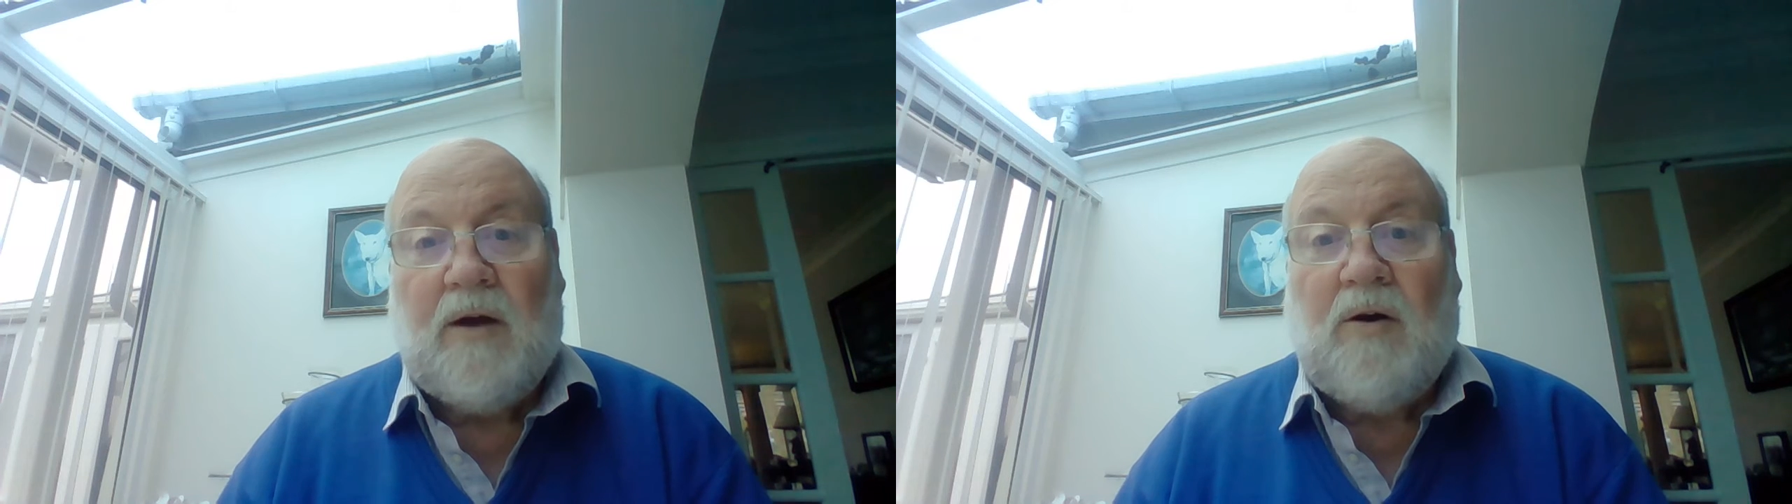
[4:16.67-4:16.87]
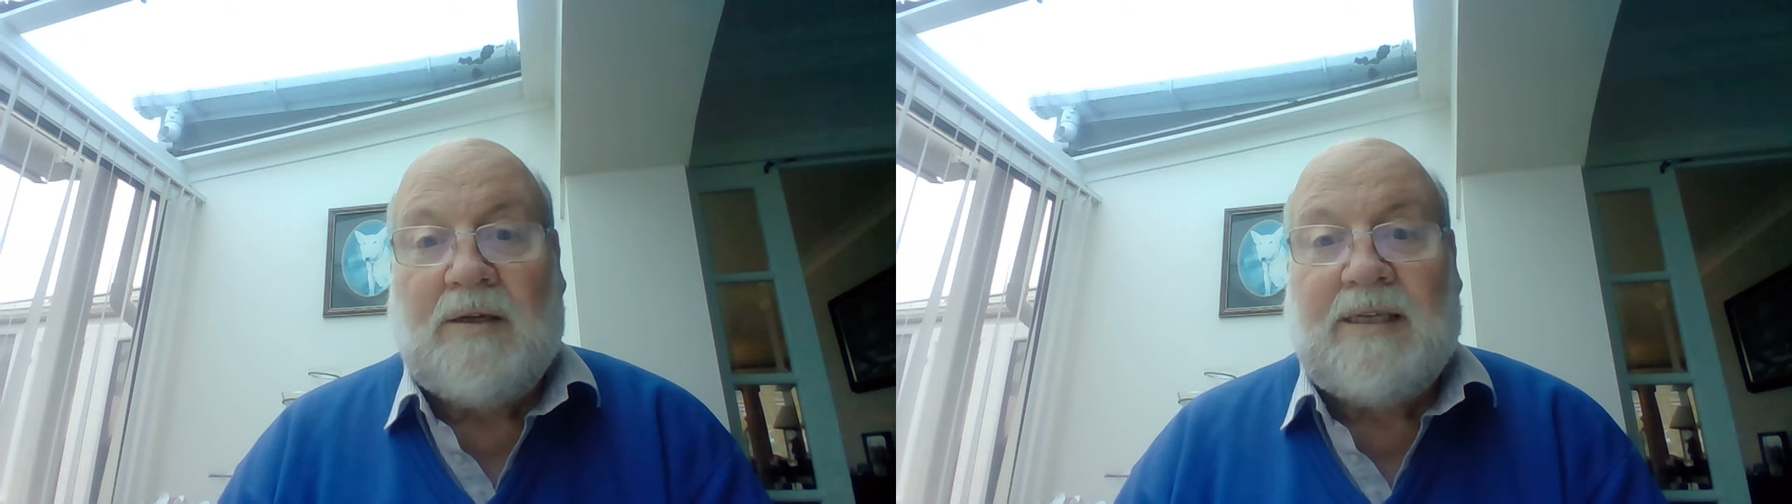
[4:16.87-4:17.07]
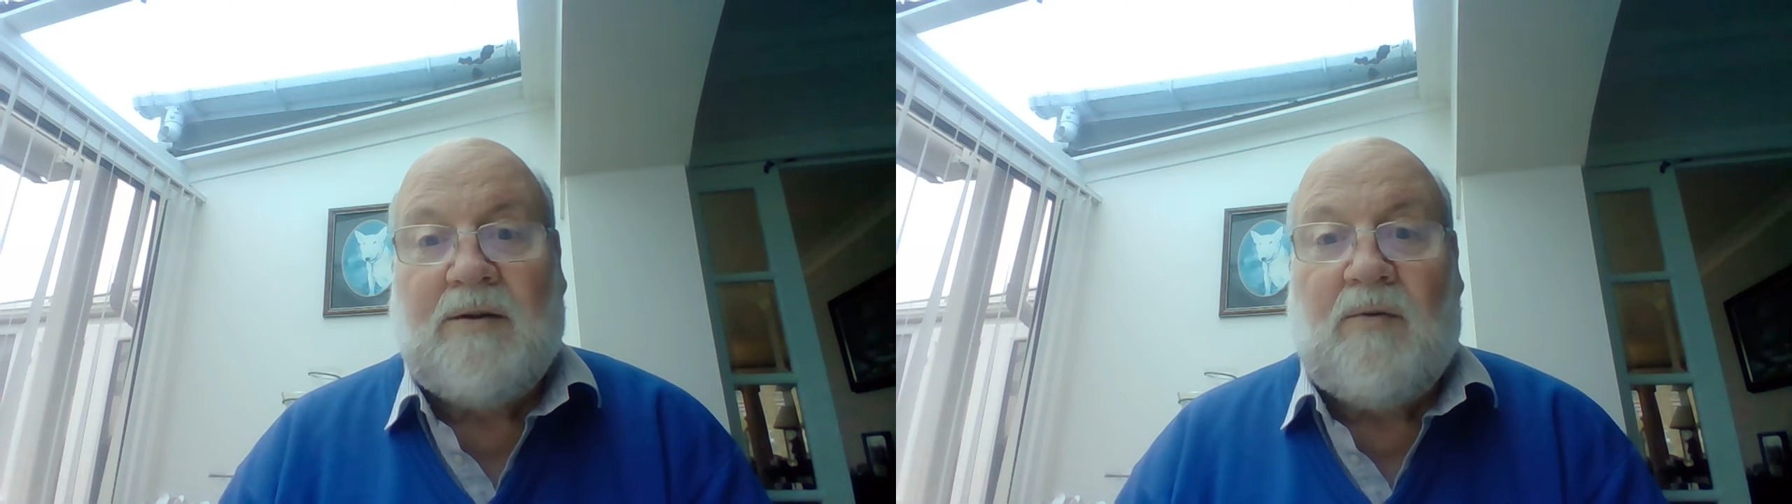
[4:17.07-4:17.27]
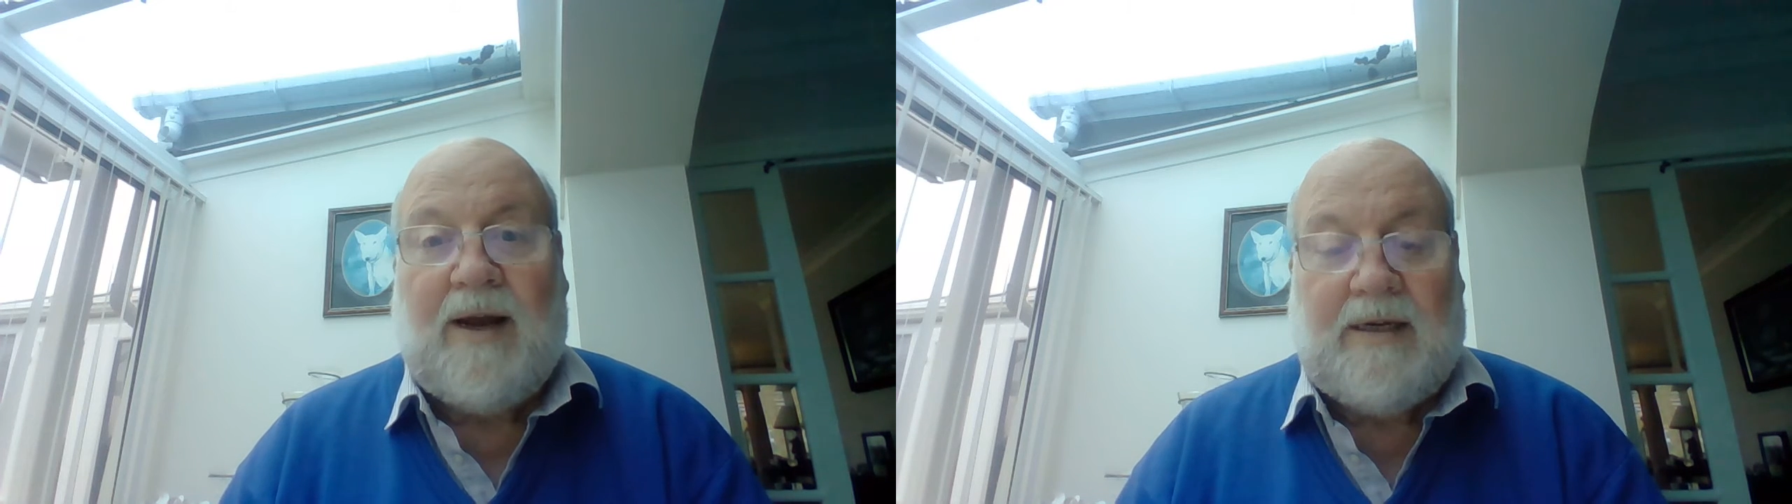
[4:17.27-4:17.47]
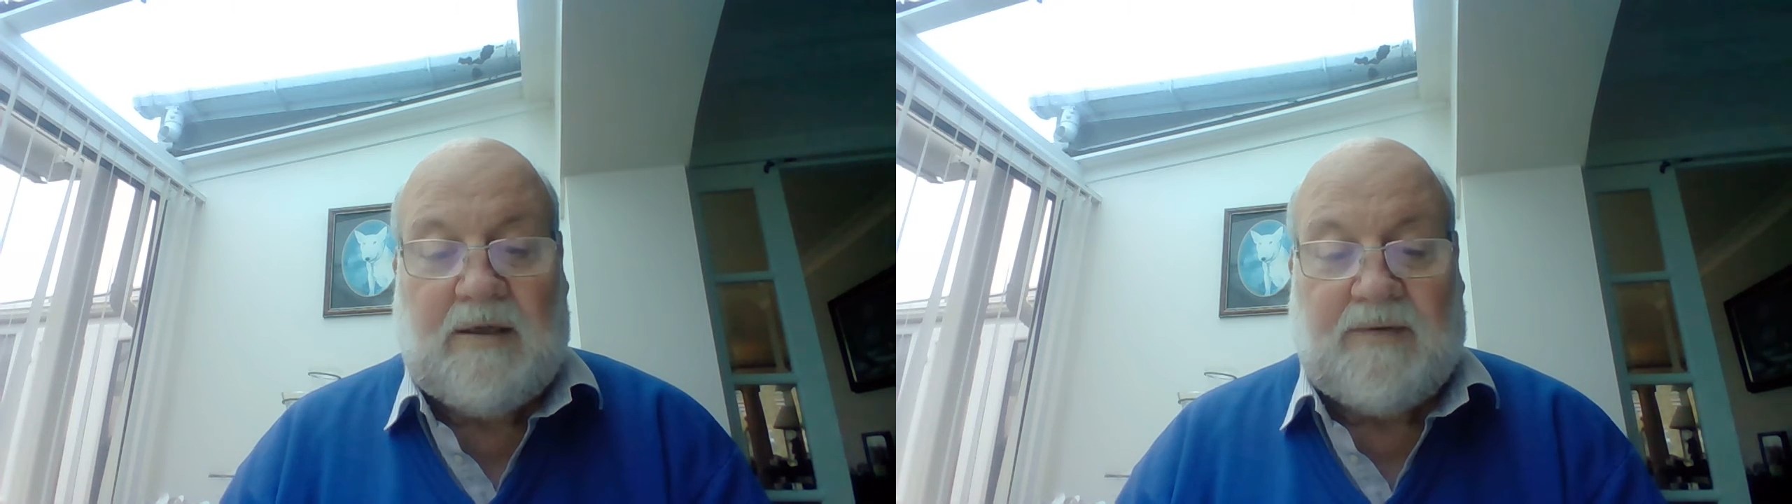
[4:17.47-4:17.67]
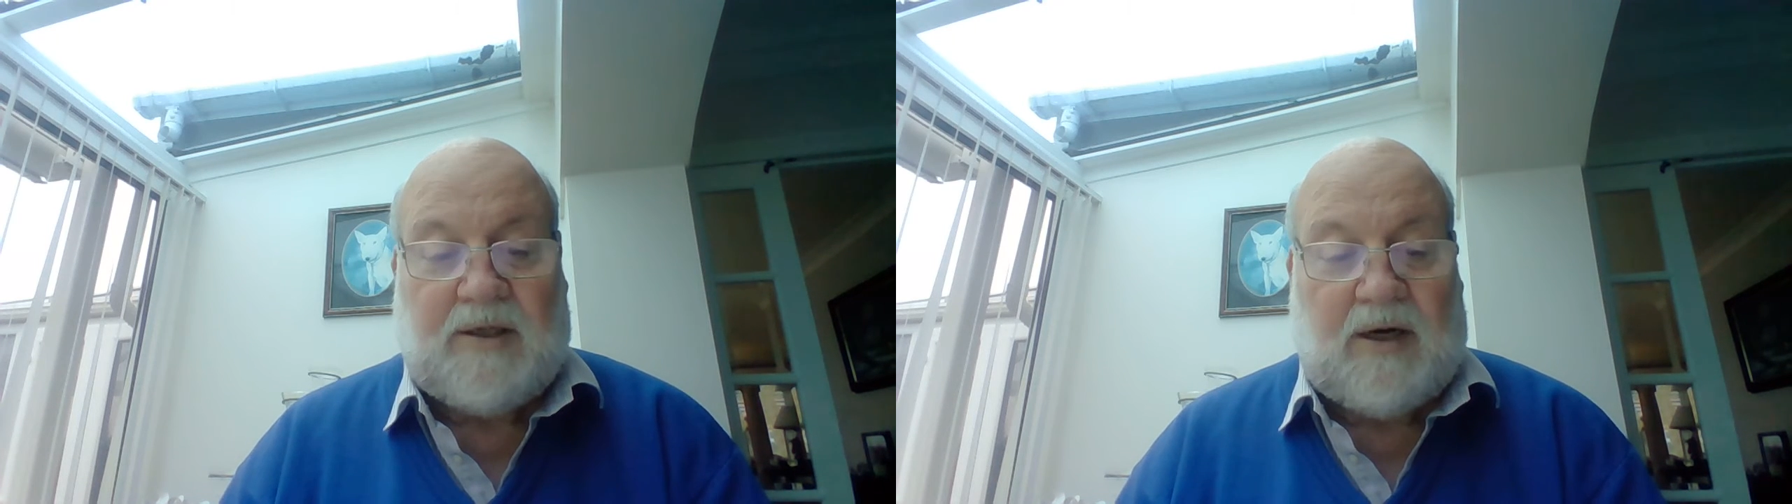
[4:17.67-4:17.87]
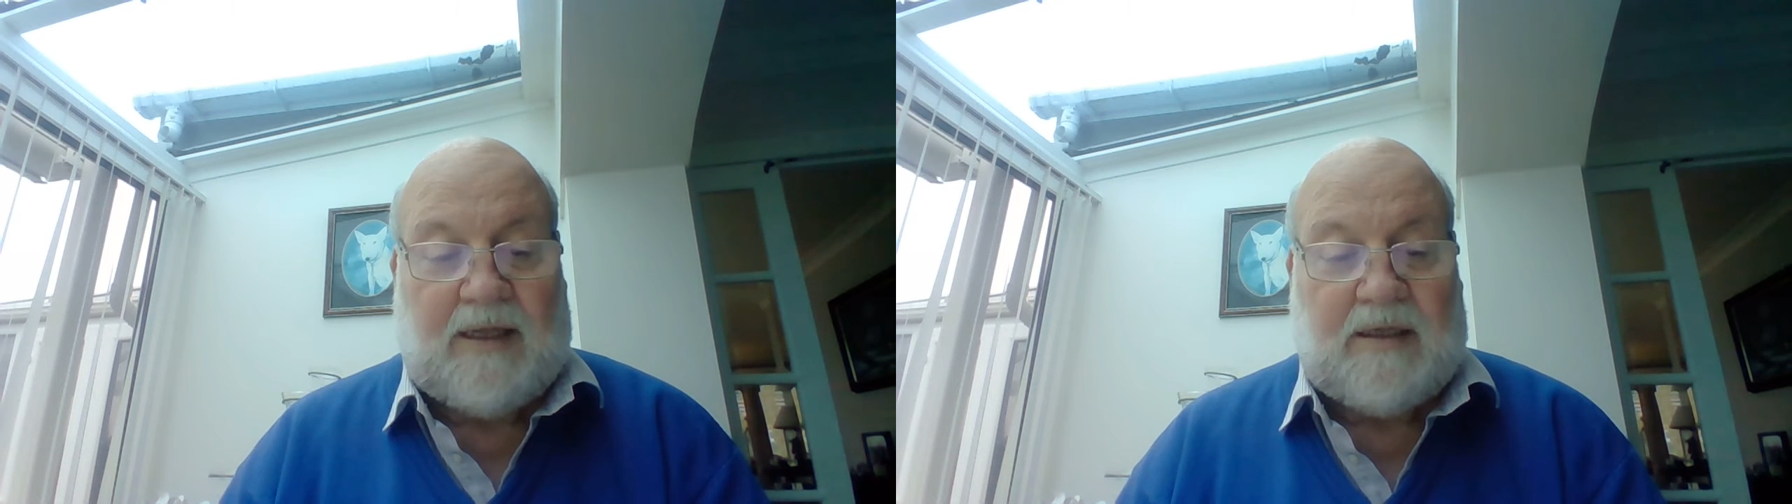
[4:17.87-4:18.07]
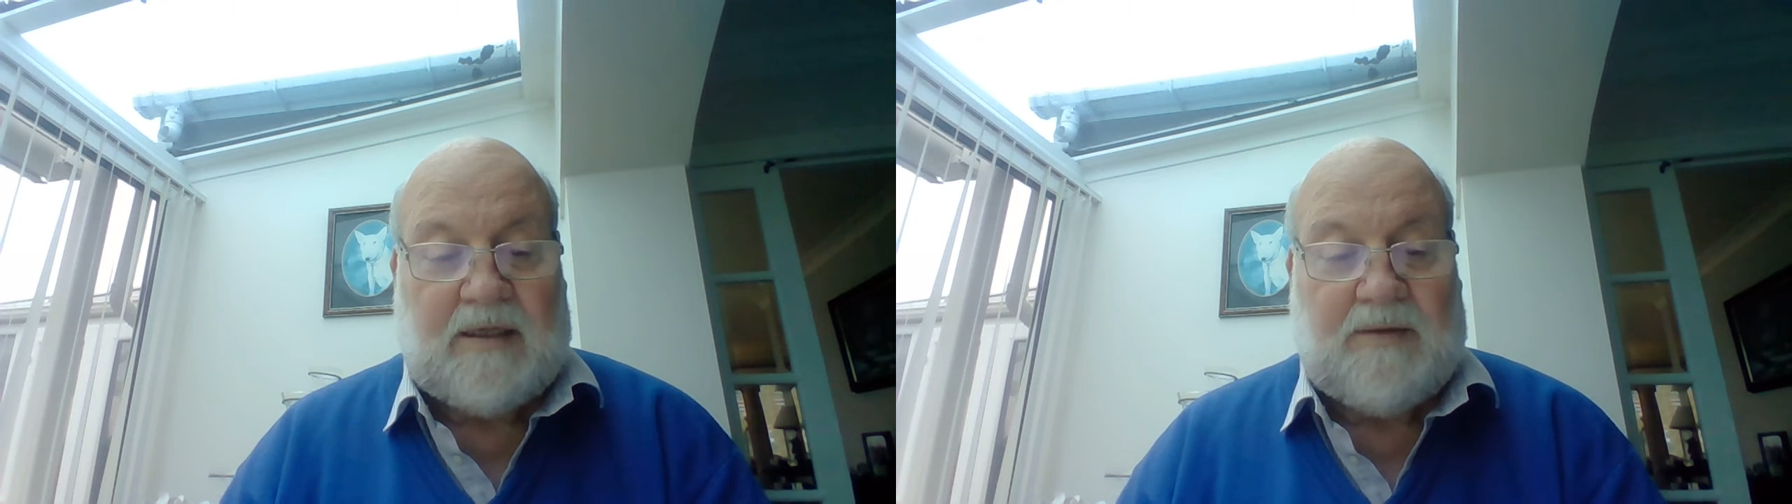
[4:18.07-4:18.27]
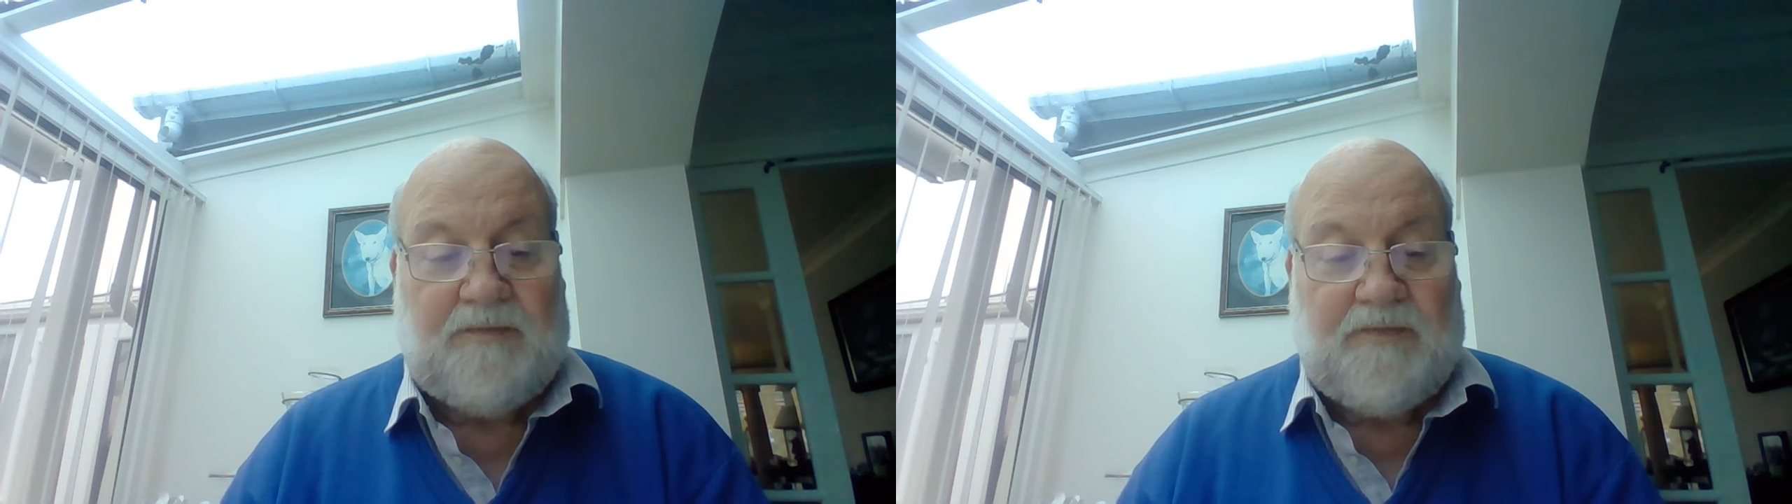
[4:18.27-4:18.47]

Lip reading: course has a range of strengths.